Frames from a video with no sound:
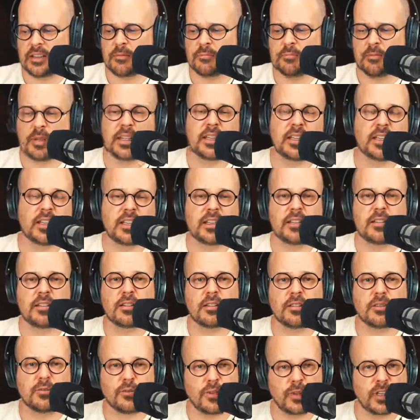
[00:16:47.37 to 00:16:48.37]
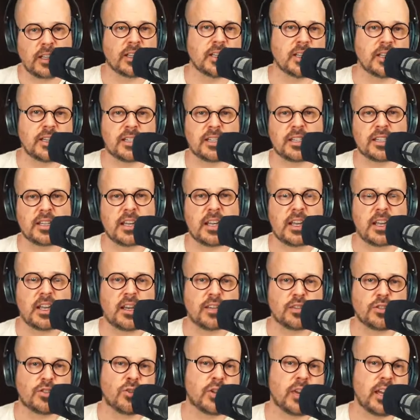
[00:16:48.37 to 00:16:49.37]
built-in filters,
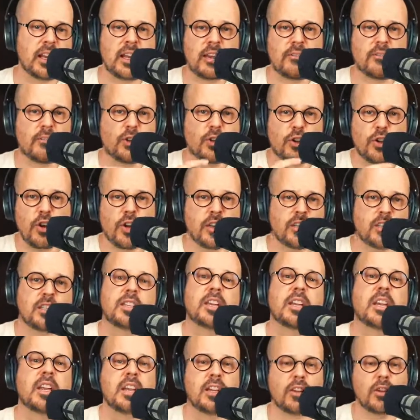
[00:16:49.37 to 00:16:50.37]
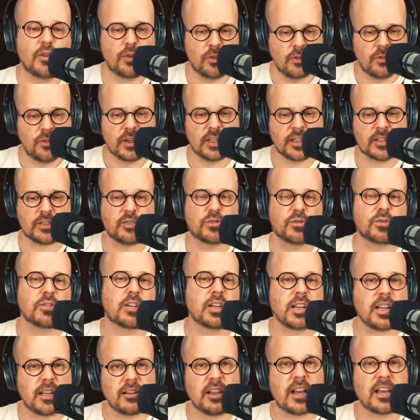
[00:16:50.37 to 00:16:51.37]
so you can have a noise gate over, and so you
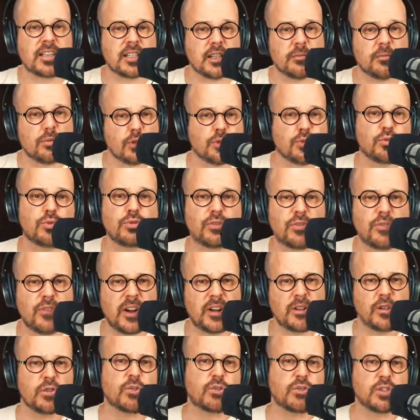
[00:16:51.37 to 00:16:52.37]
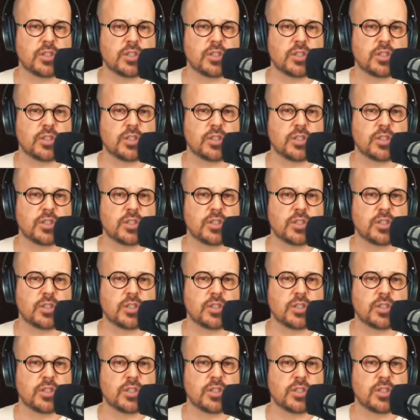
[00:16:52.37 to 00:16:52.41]
can actually produce very good